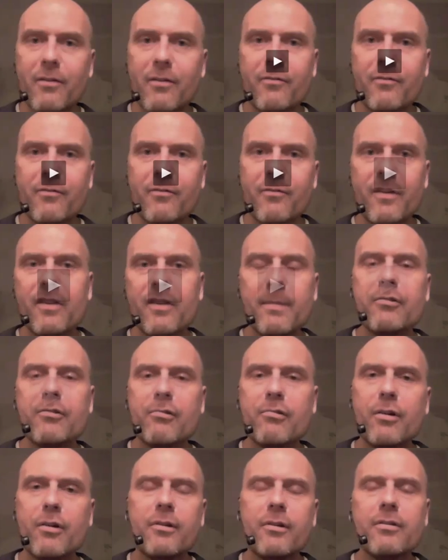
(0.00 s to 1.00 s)
Face painter
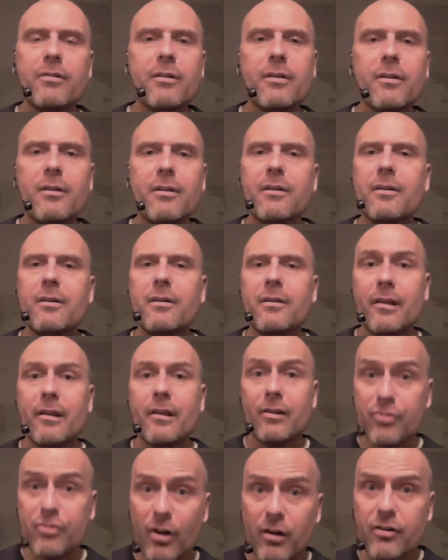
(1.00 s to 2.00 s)
over and they'll
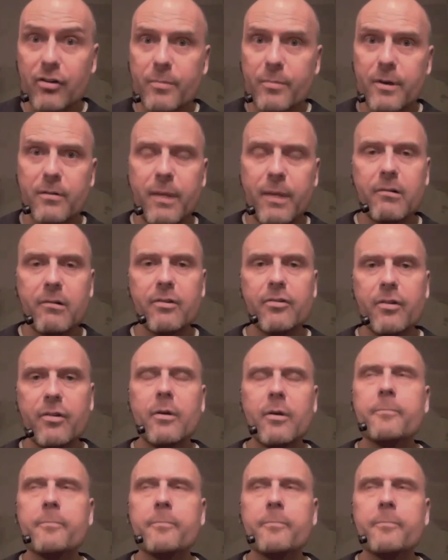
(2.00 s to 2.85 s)
charge, but parents don't.